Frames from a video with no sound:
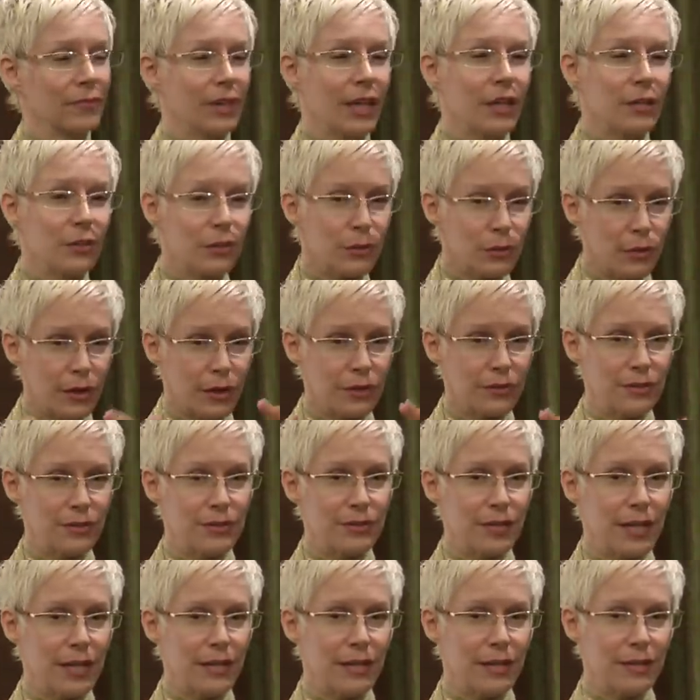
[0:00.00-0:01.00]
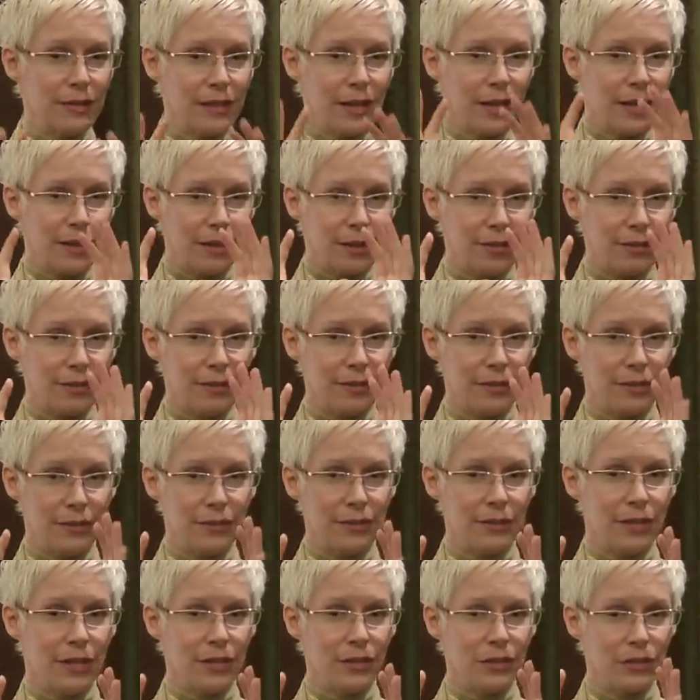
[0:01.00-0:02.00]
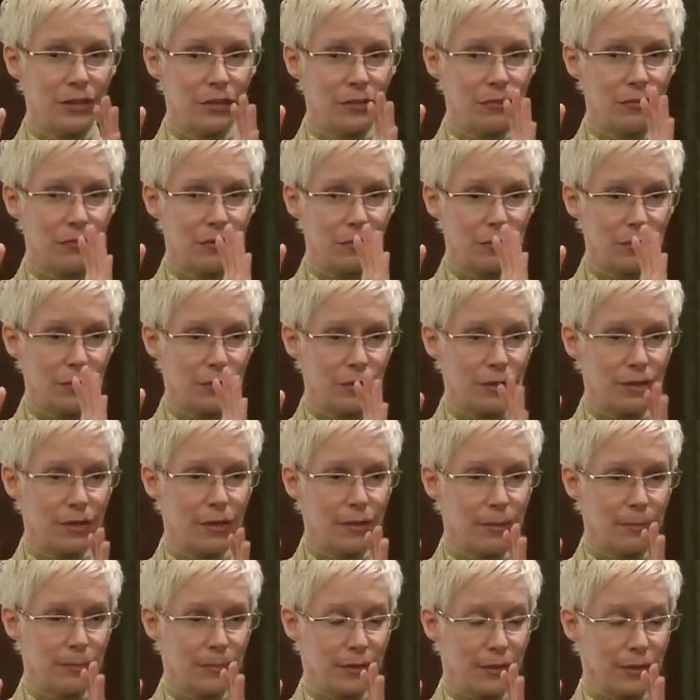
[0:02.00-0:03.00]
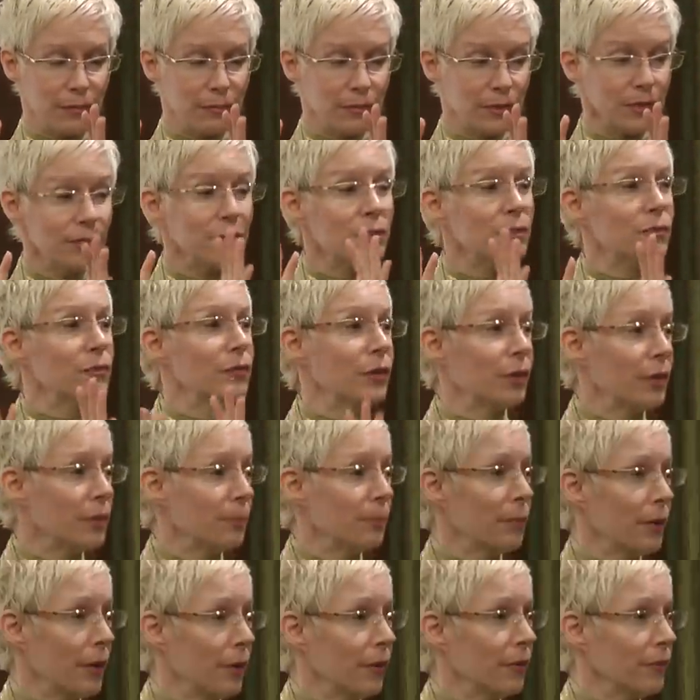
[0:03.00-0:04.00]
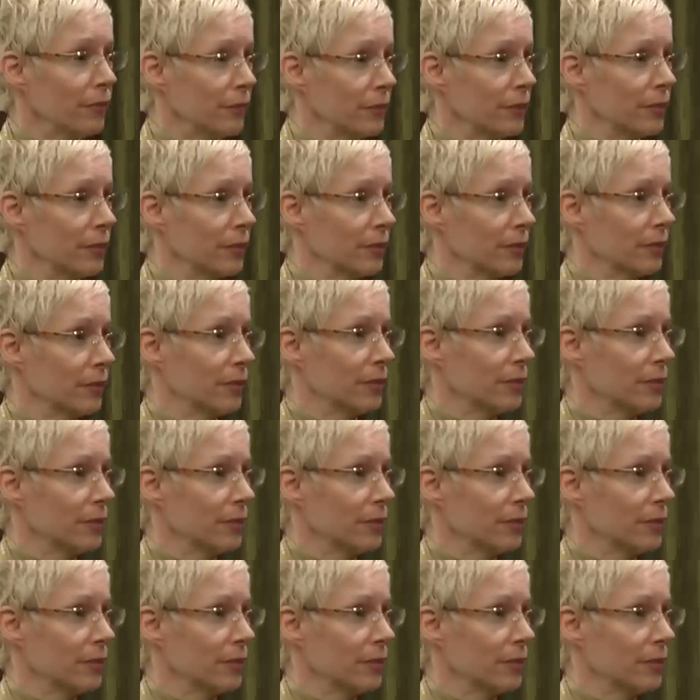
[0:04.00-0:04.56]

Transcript: And you are stating that as an intention for your Tarpanam. This is very powerful.